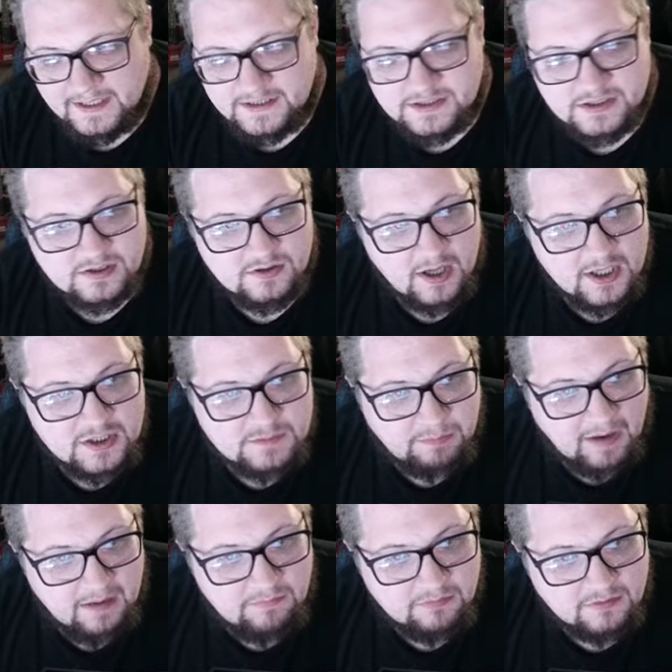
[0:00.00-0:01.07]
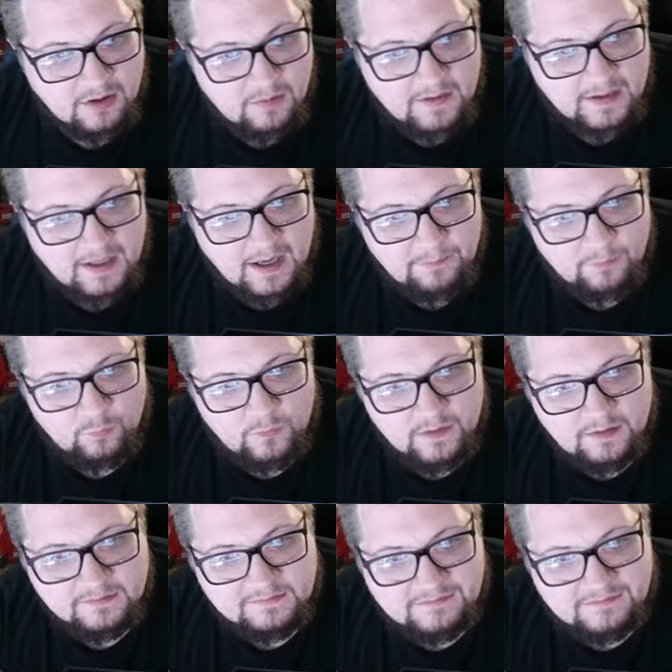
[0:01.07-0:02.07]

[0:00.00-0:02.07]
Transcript: as Sludge Bomb loaded up will